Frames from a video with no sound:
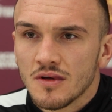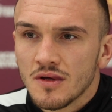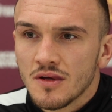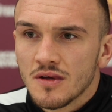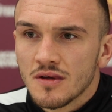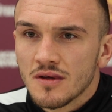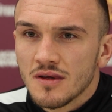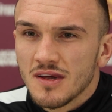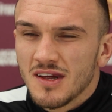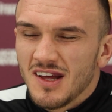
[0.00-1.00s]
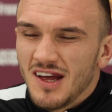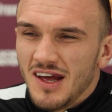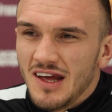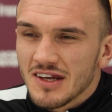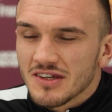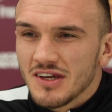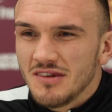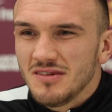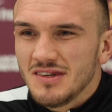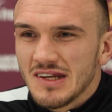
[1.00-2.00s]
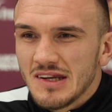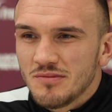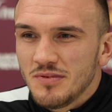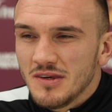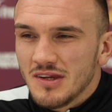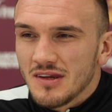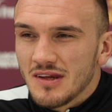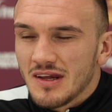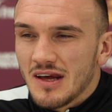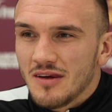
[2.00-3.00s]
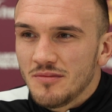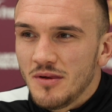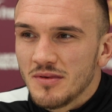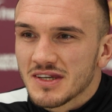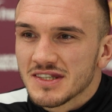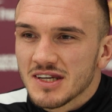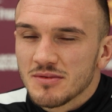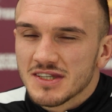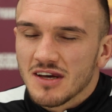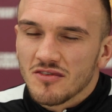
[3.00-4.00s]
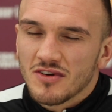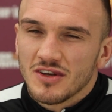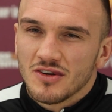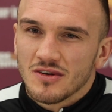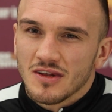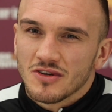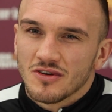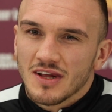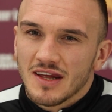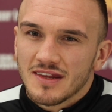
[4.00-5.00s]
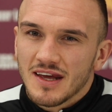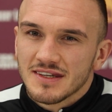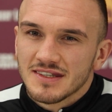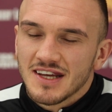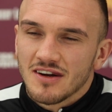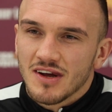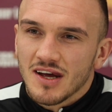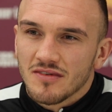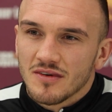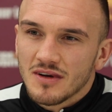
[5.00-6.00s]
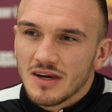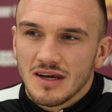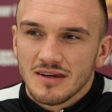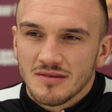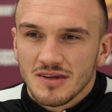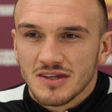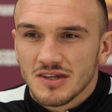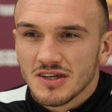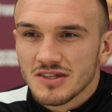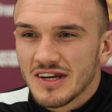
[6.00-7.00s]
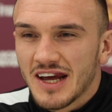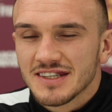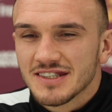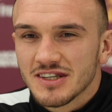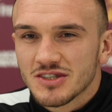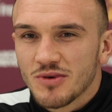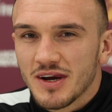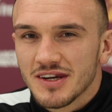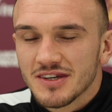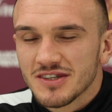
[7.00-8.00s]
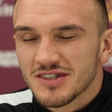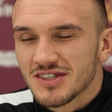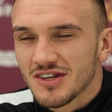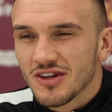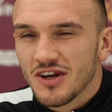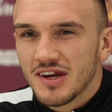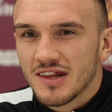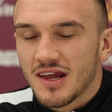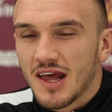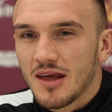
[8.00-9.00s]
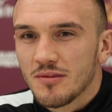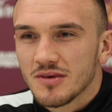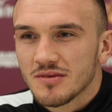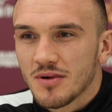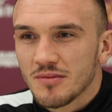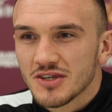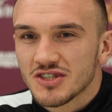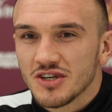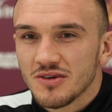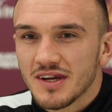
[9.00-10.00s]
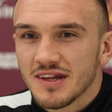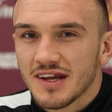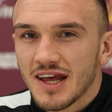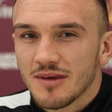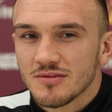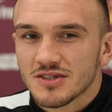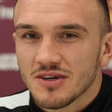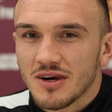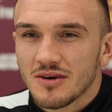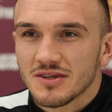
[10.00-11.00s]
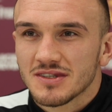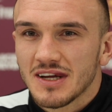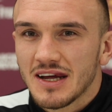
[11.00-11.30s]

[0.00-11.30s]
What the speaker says: at Inverness? I'd probably consider myself a real young lad there. As a centre half at 19, 20, you're still learning the game and probably a student in the game, so